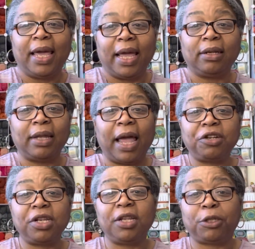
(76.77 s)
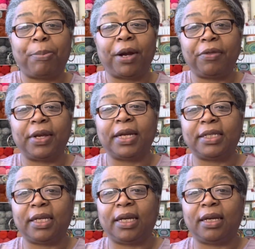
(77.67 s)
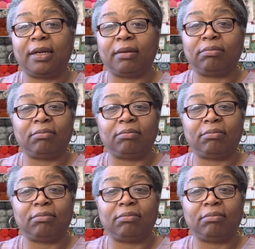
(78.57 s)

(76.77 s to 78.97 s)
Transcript: It actually looks better than it did